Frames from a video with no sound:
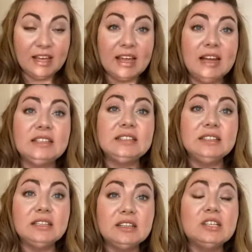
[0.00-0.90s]
Like, I
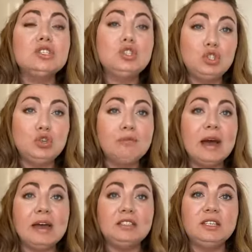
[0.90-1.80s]
did a little too
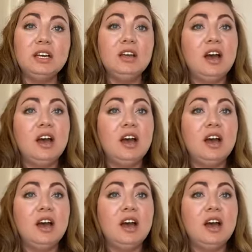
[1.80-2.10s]
much.